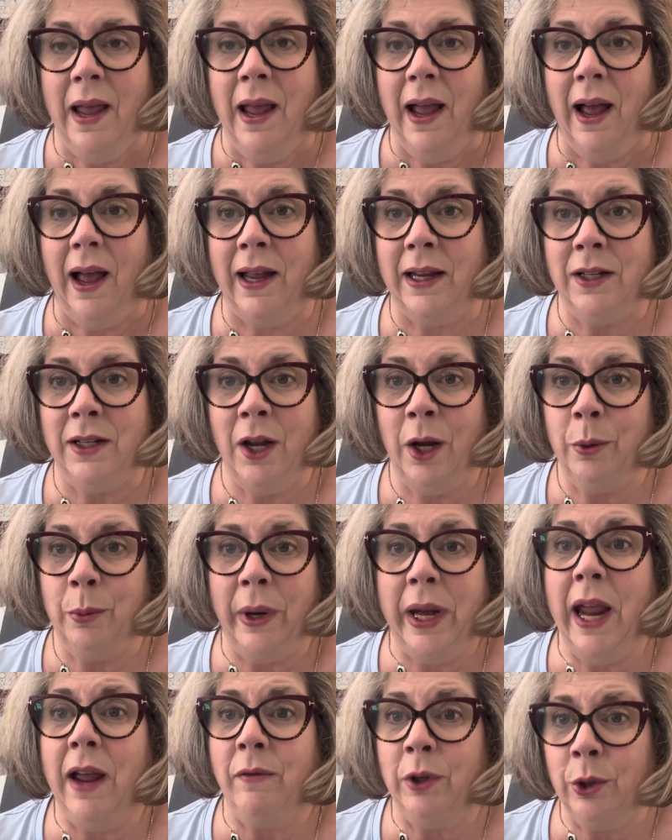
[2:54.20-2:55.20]
I know
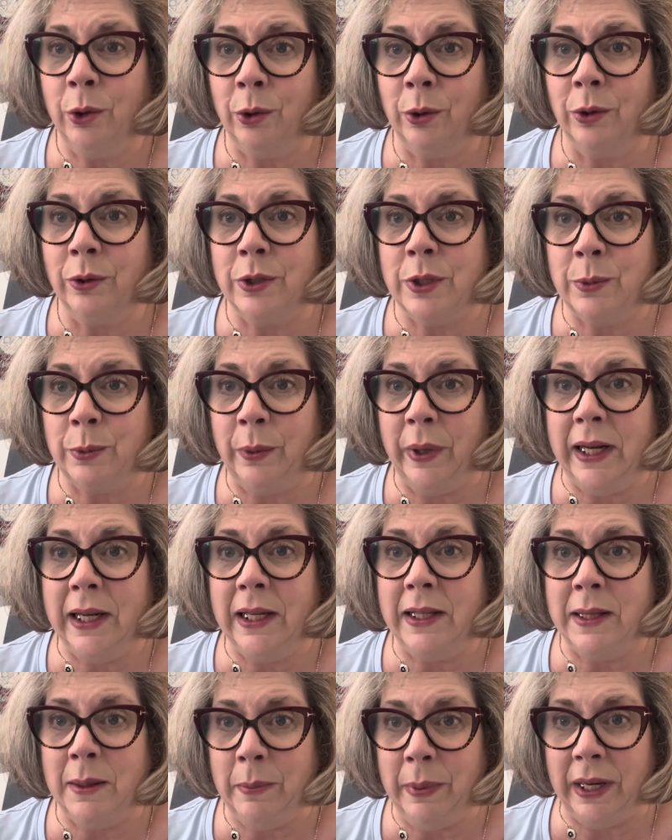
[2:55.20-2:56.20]
we have a girls' week
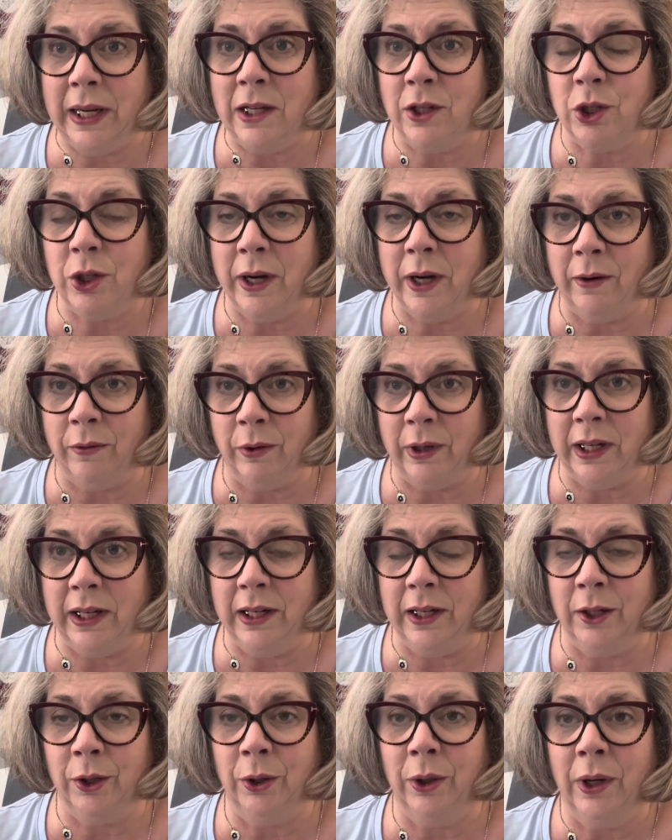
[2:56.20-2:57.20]
at the beach every
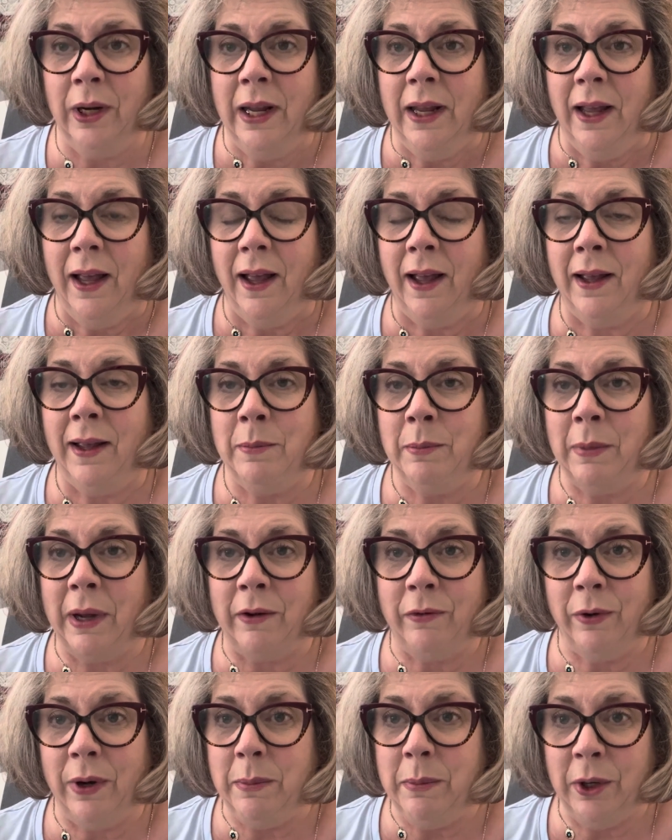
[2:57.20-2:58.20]
year. My
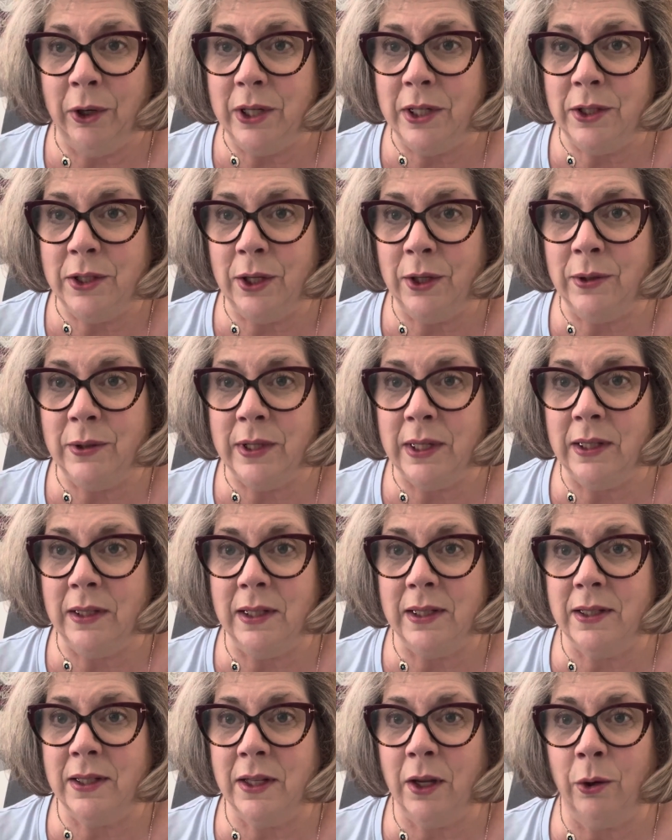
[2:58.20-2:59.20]
friend Mary Susan
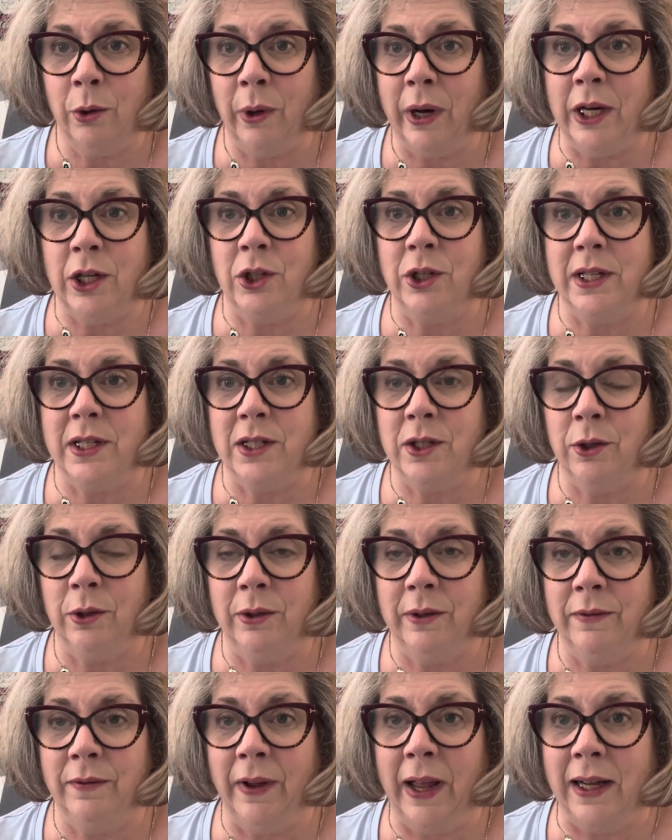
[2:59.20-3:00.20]
is so gracious to
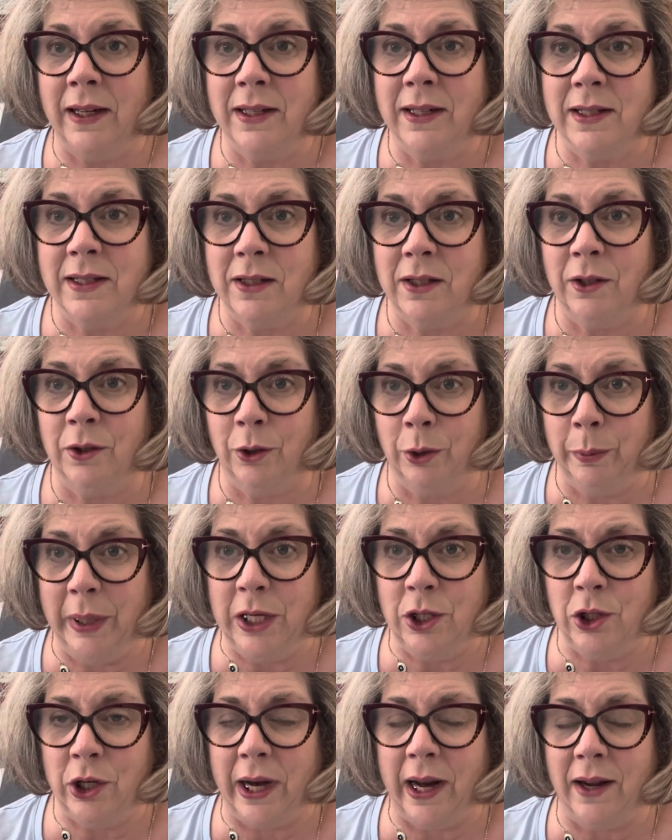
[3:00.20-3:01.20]
invite us to her
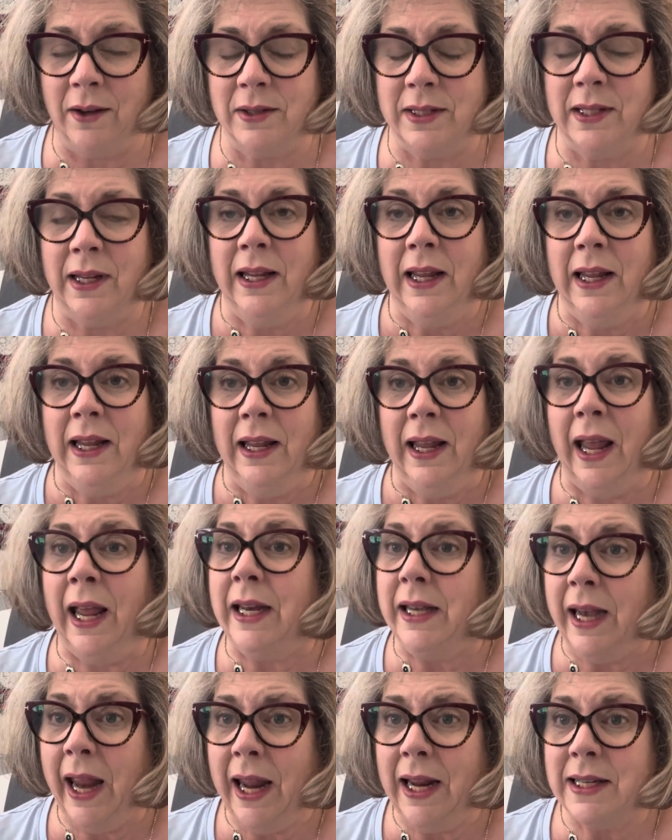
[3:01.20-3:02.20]
beach house
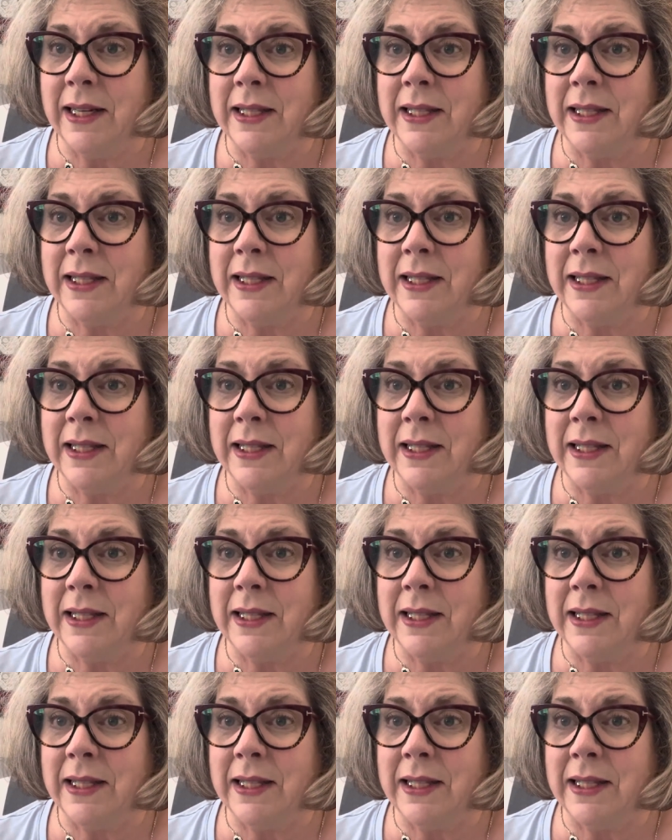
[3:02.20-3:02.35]
at Nags